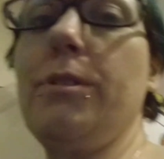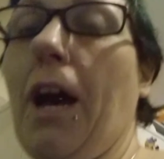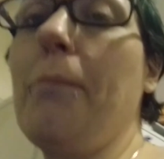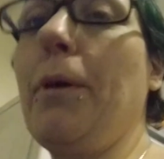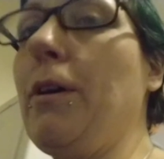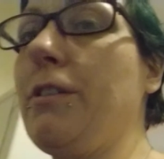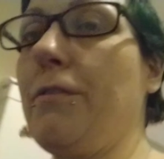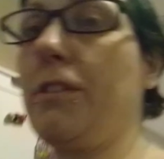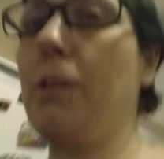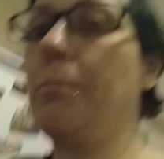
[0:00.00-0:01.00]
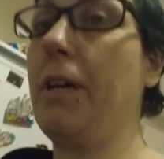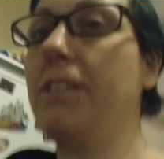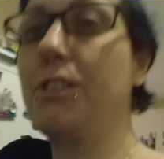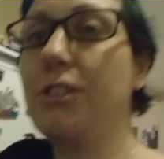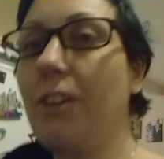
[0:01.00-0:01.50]
because I've got the best
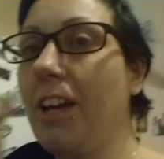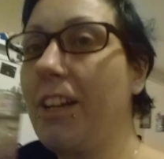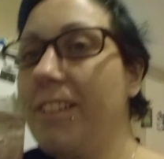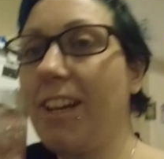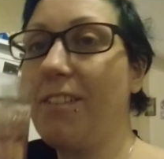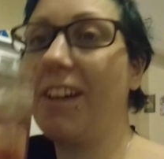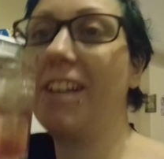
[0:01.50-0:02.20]
trainers ever